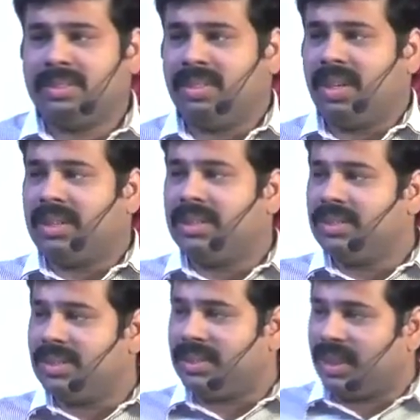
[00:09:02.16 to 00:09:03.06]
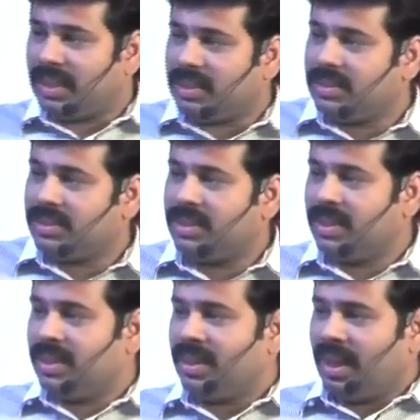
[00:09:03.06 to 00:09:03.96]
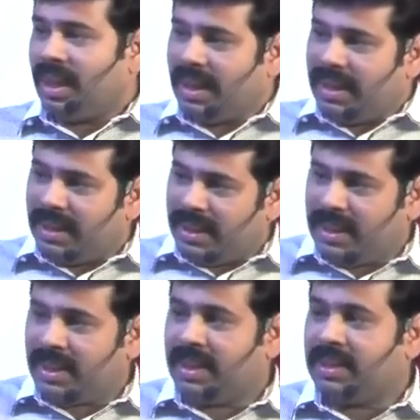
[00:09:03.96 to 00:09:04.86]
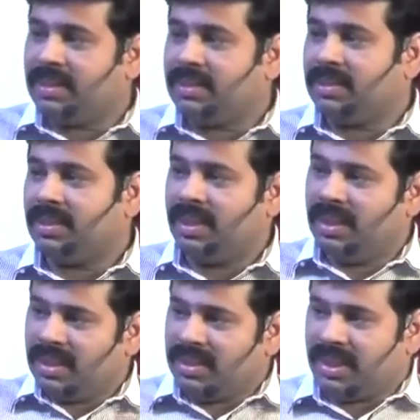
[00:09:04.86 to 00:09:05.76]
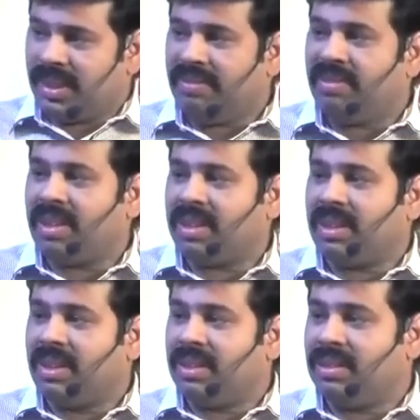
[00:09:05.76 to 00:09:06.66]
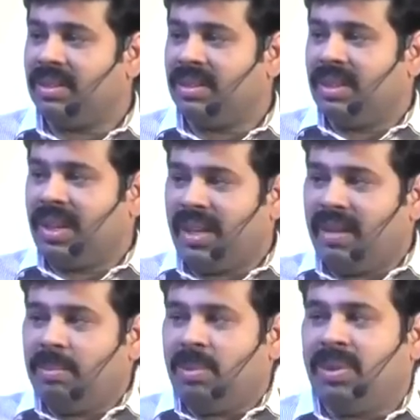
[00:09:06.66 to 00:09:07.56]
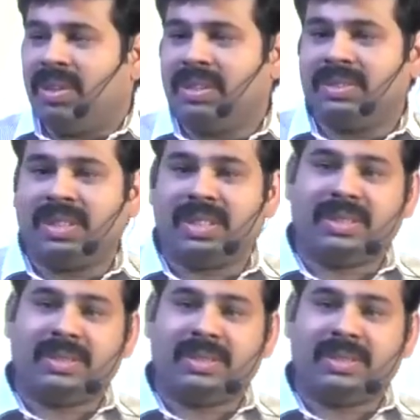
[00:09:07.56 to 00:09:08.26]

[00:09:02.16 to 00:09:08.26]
what is this, sir? Again and again, same work. I am boring, sir.